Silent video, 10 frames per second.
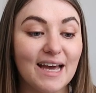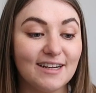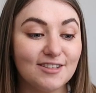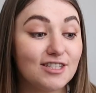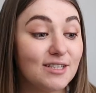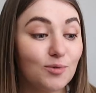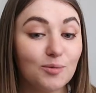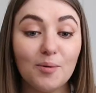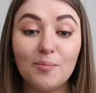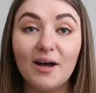and I just didn't
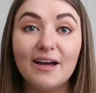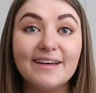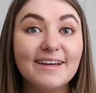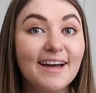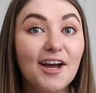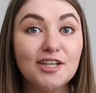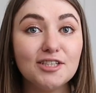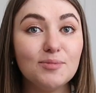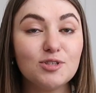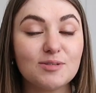want to put my
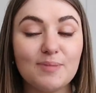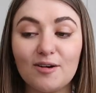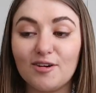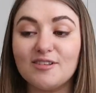jumper dress back on.